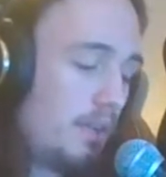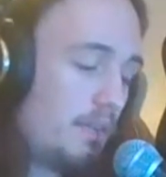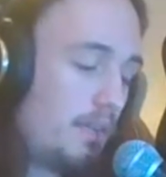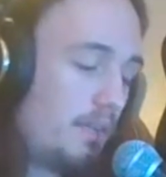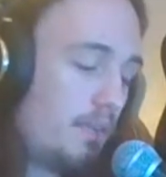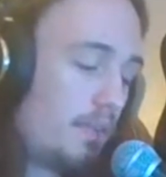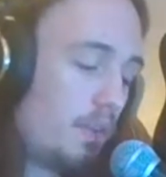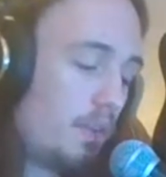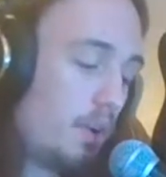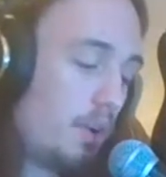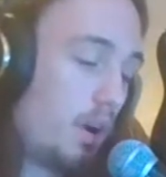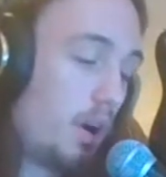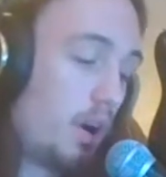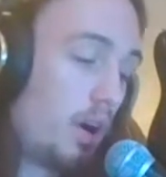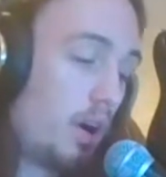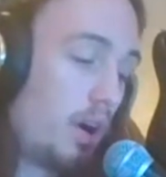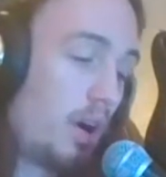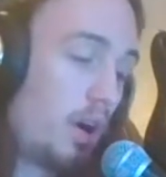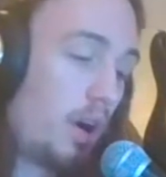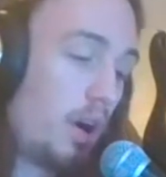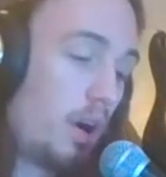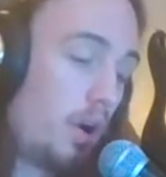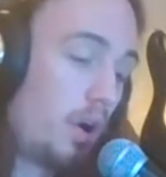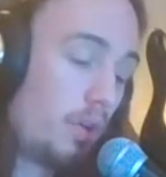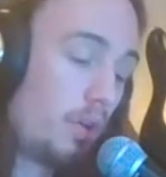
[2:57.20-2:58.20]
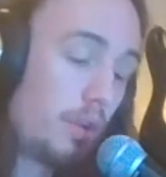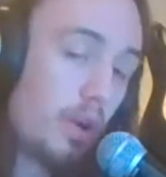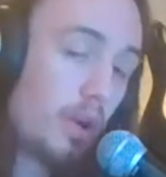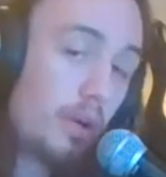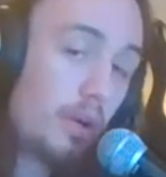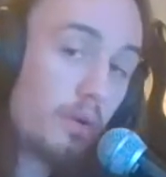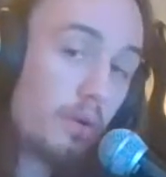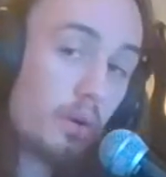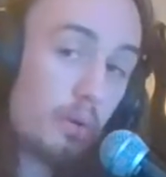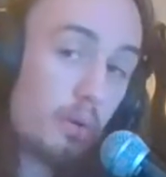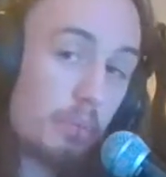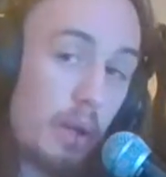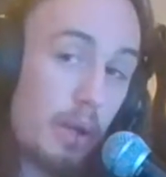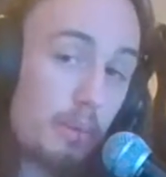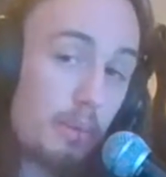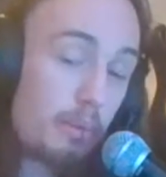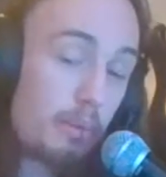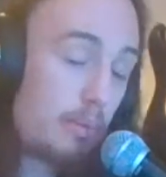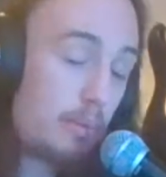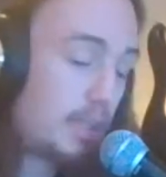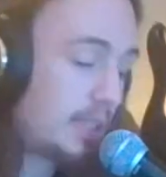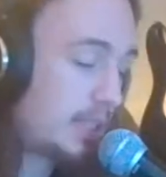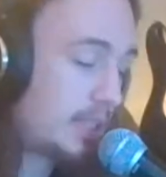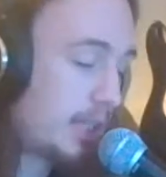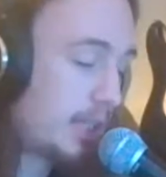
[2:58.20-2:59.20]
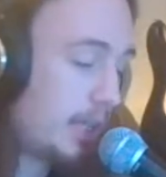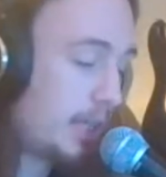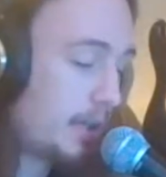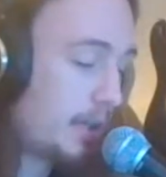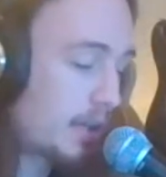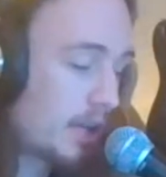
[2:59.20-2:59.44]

for a whole note or a peppermint tea,